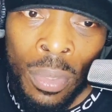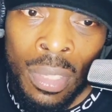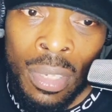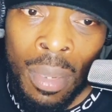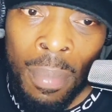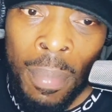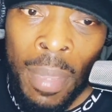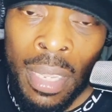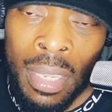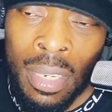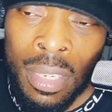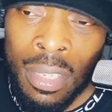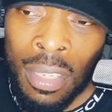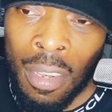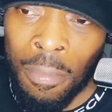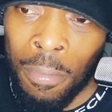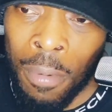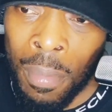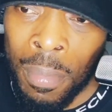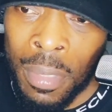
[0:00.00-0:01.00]
Stop making
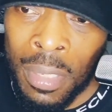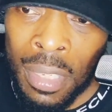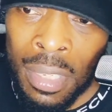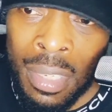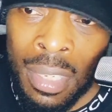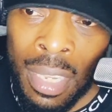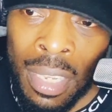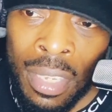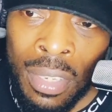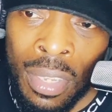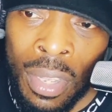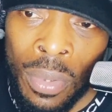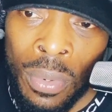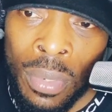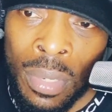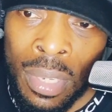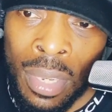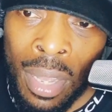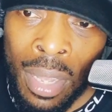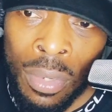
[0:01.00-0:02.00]
yourself promises that you
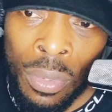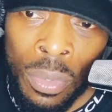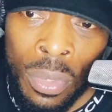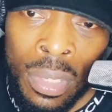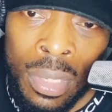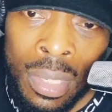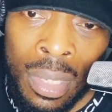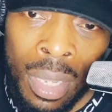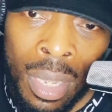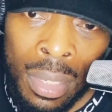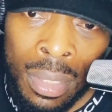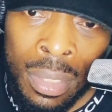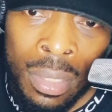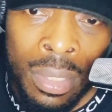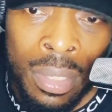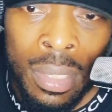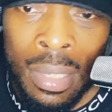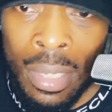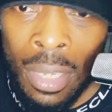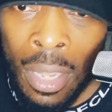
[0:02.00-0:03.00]
don't start, or you start
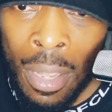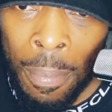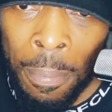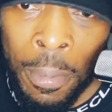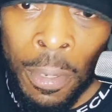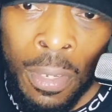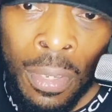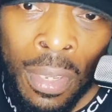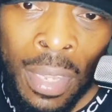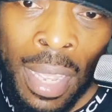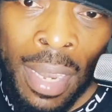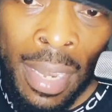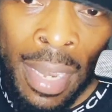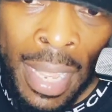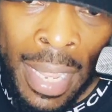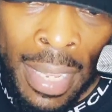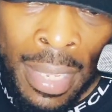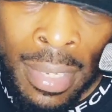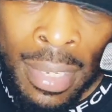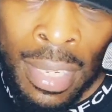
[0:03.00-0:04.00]
and stop, and you get
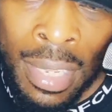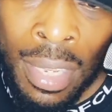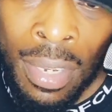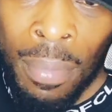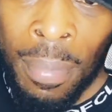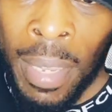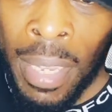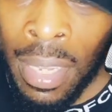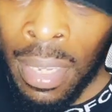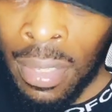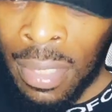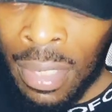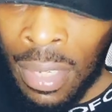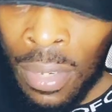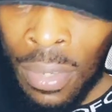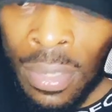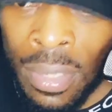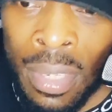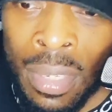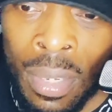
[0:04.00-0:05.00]
lazy and you make
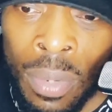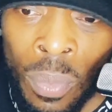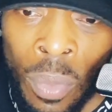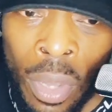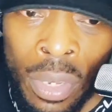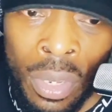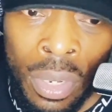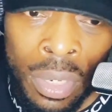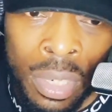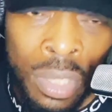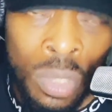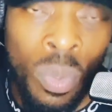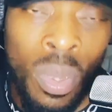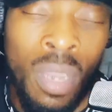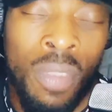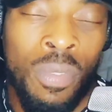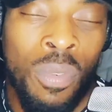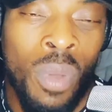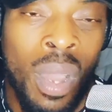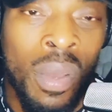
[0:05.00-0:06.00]
excuses and whatnot. There's
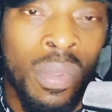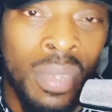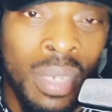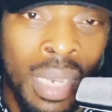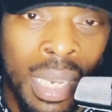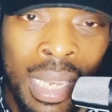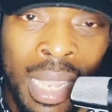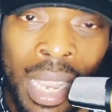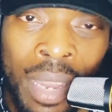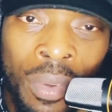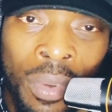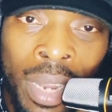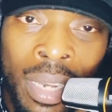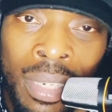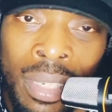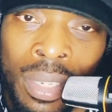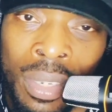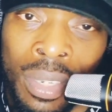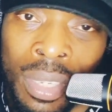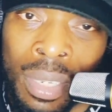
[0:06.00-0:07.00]
24 hours in a day,
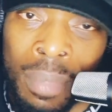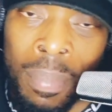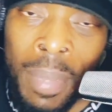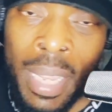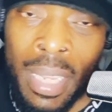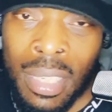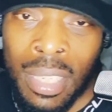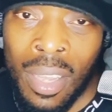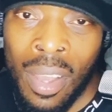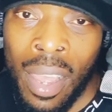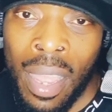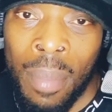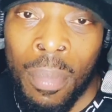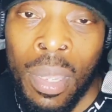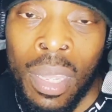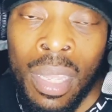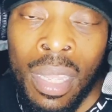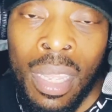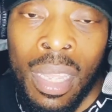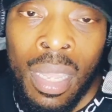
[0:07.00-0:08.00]
right? So you can make time.
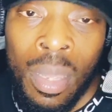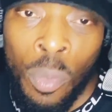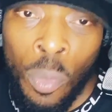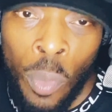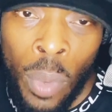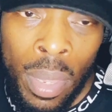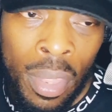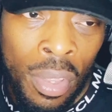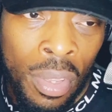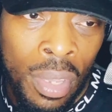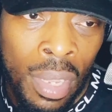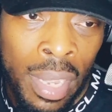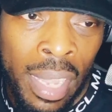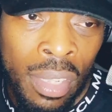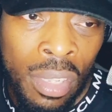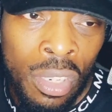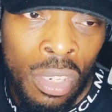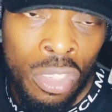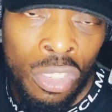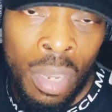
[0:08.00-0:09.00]
Whether you could
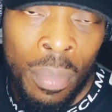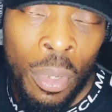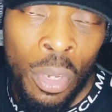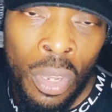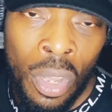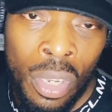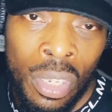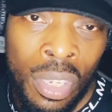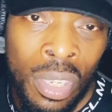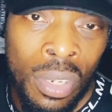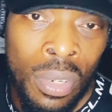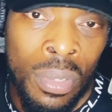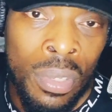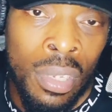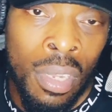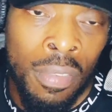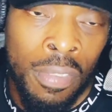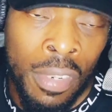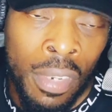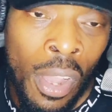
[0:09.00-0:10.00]
get to the gym or not, you could do
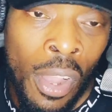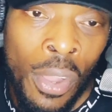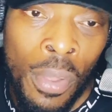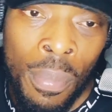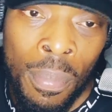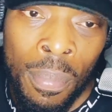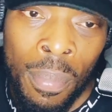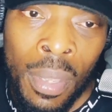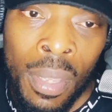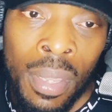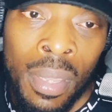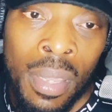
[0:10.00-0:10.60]
stuff at home.